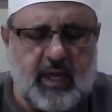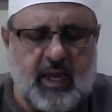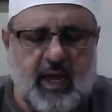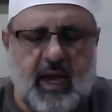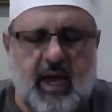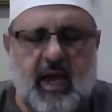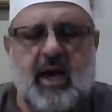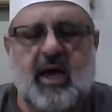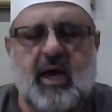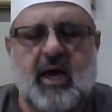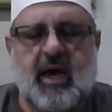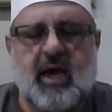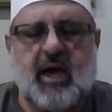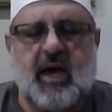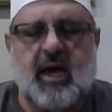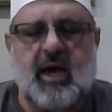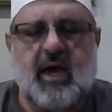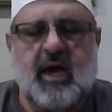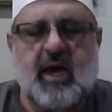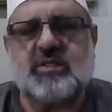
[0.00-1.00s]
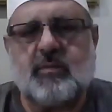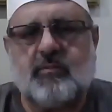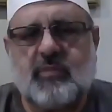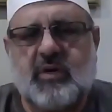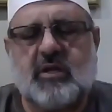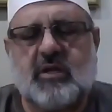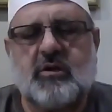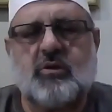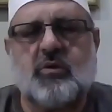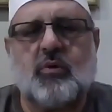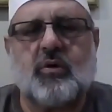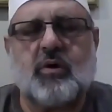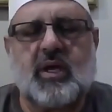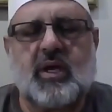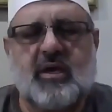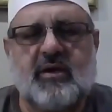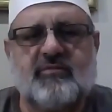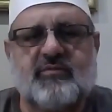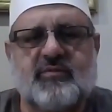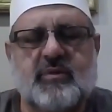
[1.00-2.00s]
and I submitted or I give
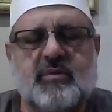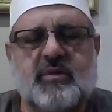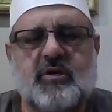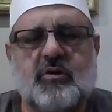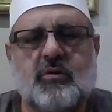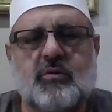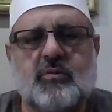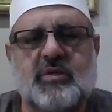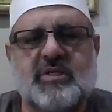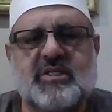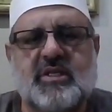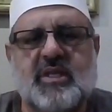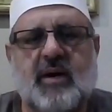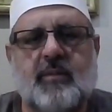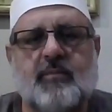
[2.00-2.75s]
Islam